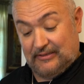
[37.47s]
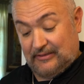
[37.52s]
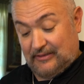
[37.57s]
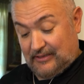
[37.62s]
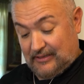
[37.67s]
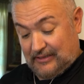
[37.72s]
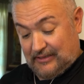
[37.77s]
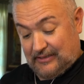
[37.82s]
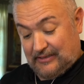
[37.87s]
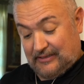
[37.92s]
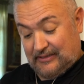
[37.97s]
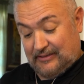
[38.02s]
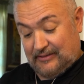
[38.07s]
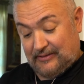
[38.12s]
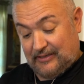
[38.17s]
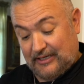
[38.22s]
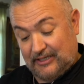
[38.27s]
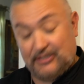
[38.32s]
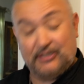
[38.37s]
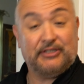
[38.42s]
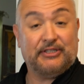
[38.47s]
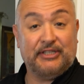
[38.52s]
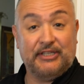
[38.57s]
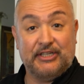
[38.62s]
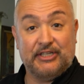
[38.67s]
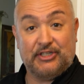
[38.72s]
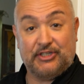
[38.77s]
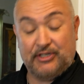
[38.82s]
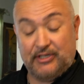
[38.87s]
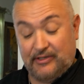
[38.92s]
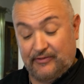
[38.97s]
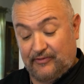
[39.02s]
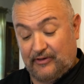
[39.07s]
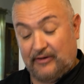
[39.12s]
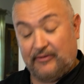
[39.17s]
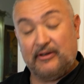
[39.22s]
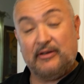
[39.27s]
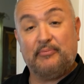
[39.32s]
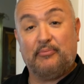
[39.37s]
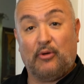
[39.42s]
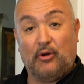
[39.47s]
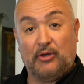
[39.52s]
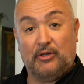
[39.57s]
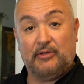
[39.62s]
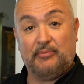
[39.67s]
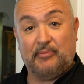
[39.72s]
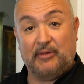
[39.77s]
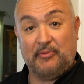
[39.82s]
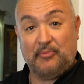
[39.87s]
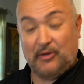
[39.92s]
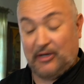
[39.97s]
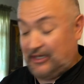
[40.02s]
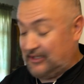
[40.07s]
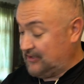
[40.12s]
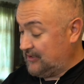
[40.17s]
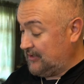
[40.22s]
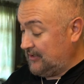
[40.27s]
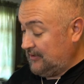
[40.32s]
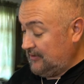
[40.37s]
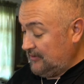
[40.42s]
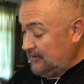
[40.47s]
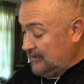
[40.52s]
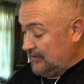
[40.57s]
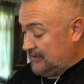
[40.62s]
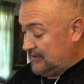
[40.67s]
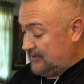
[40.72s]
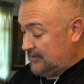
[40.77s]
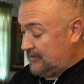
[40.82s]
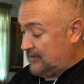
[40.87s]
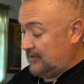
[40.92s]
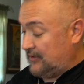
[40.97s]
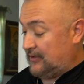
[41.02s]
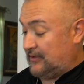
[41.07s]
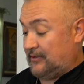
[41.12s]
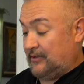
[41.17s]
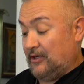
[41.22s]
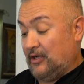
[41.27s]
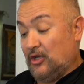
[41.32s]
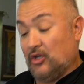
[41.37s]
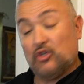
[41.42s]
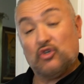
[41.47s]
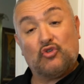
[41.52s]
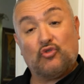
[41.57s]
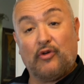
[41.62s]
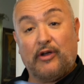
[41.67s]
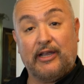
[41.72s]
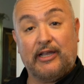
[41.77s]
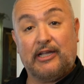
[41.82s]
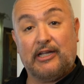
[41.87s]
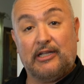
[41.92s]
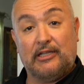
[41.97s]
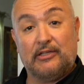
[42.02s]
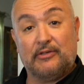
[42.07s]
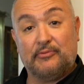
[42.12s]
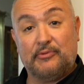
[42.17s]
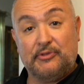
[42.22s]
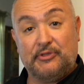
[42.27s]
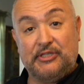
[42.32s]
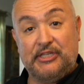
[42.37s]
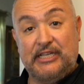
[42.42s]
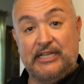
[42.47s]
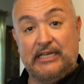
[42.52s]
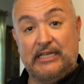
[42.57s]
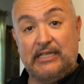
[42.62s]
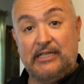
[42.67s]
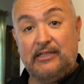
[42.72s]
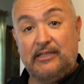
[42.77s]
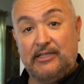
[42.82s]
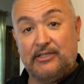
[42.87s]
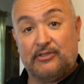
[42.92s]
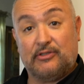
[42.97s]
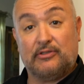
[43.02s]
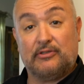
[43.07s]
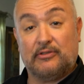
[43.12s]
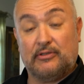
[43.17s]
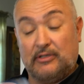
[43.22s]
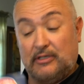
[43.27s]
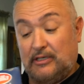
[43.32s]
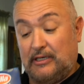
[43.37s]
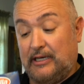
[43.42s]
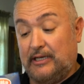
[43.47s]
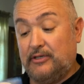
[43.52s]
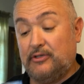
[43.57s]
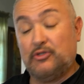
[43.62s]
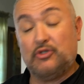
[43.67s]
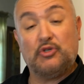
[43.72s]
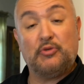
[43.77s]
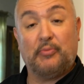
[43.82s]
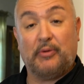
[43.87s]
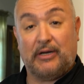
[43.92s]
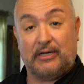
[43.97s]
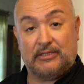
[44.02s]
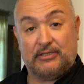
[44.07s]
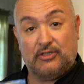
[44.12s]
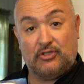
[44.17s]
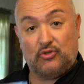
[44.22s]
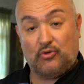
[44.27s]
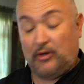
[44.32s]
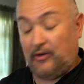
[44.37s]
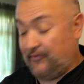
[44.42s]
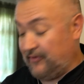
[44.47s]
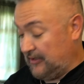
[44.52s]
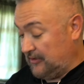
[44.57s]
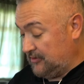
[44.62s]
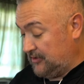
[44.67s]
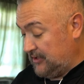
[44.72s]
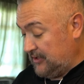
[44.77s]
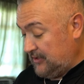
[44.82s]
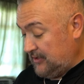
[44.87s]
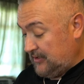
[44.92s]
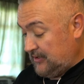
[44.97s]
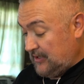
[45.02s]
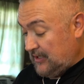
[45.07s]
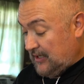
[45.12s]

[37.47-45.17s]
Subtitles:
I took the initiative. I already boiled my pasta. It's the tricolor Ritoni. These are, I use 2 boxes, 12 ounces.